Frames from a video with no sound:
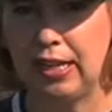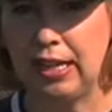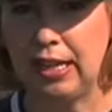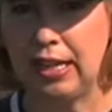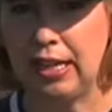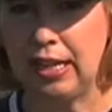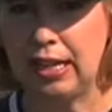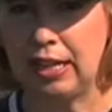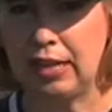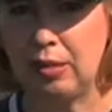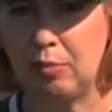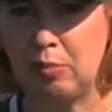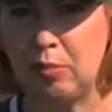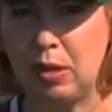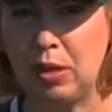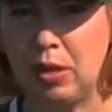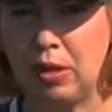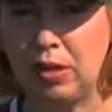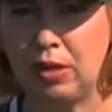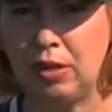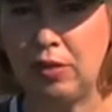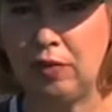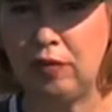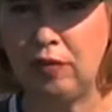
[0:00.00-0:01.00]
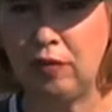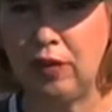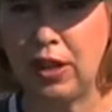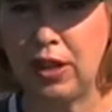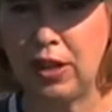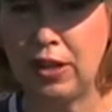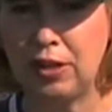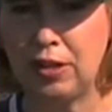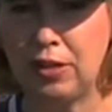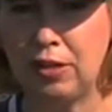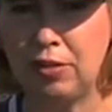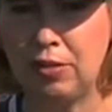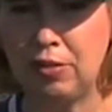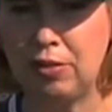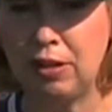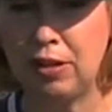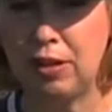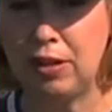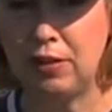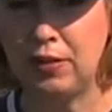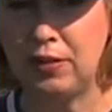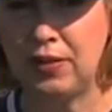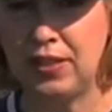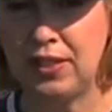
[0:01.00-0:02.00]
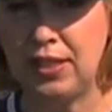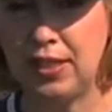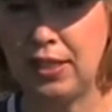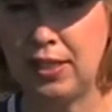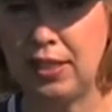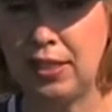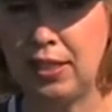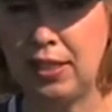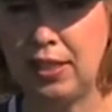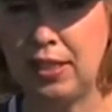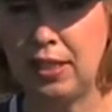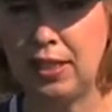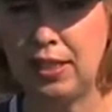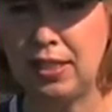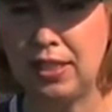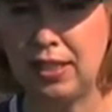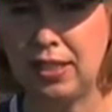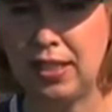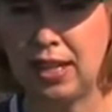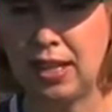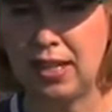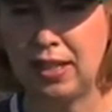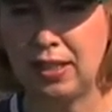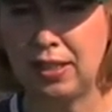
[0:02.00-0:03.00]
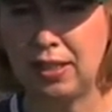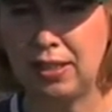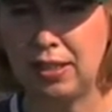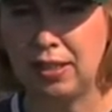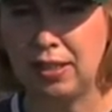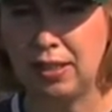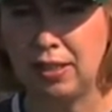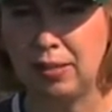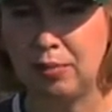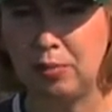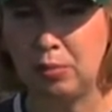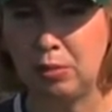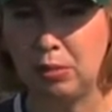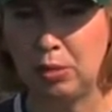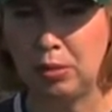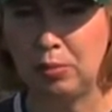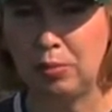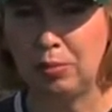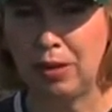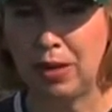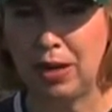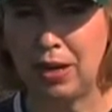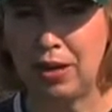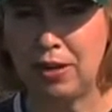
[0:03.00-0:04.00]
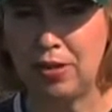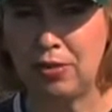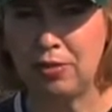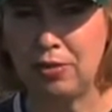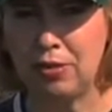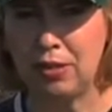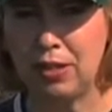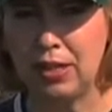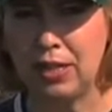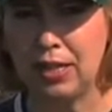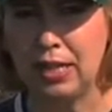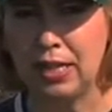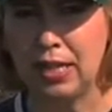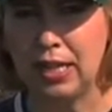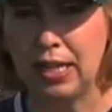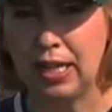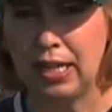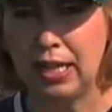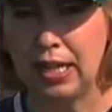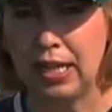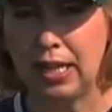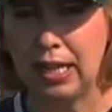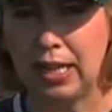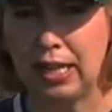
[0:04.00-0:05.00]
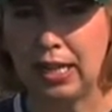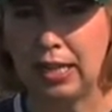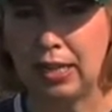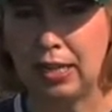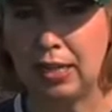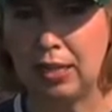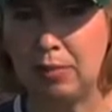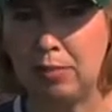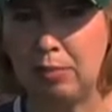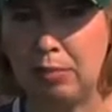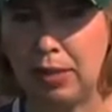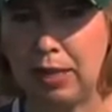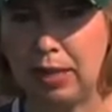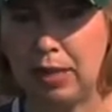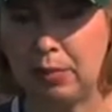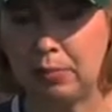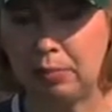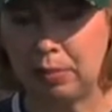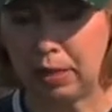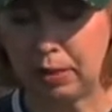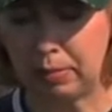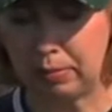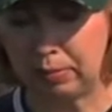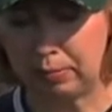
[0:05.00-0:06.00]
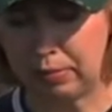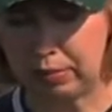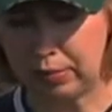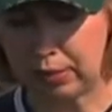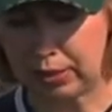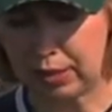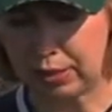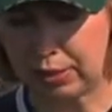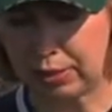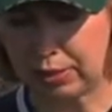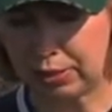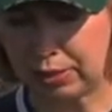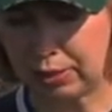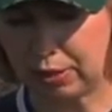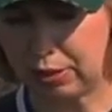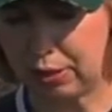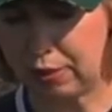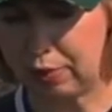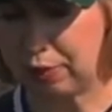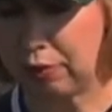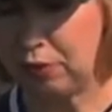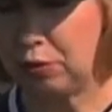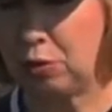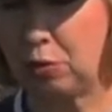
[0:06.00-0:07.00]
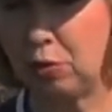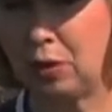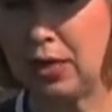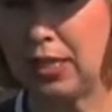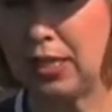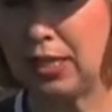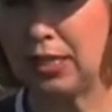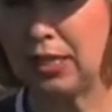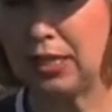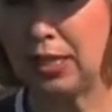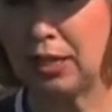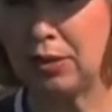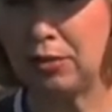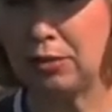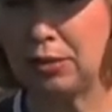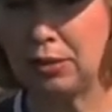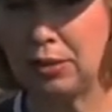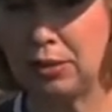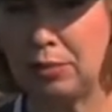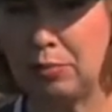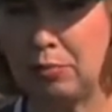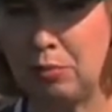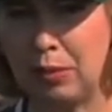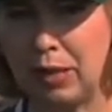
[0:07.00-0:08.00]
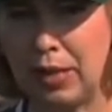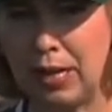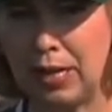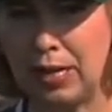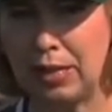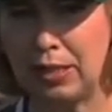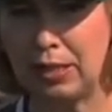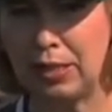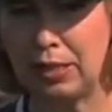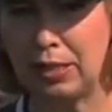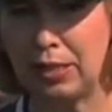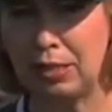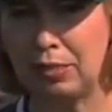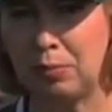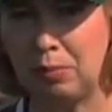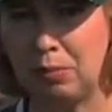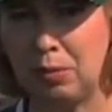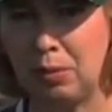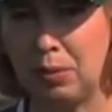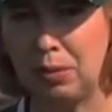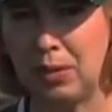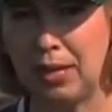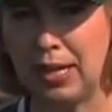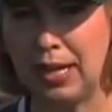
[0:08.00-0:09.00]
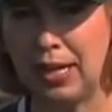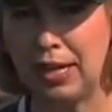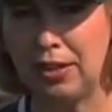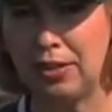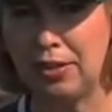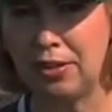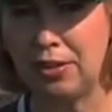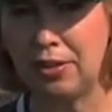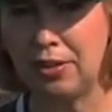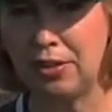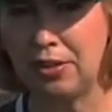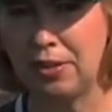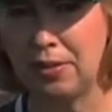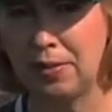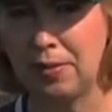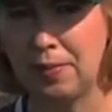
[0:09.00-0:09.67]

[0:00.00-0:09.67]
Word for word: and a market value of 16 cents per pound and a plant population of 20,000 plants per acre.